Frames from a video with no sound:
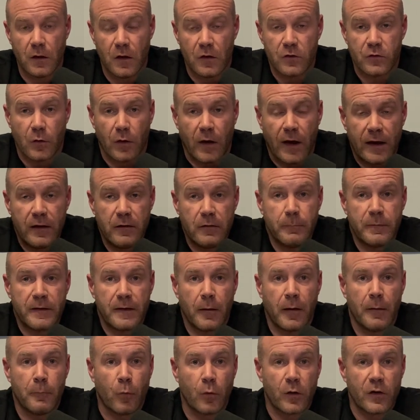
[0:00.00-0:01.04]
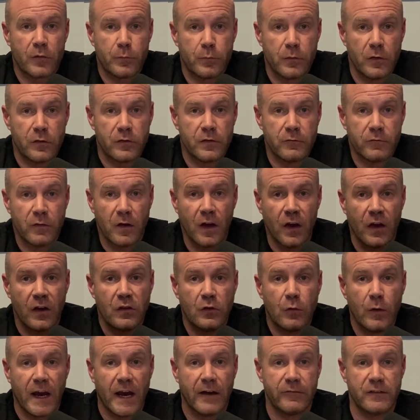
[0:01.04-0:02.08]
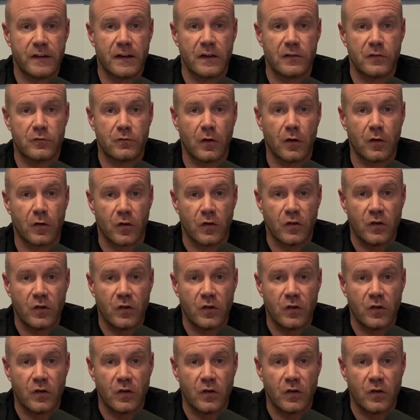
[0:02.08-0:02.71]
So how do you become more explosive? You have to get stronger.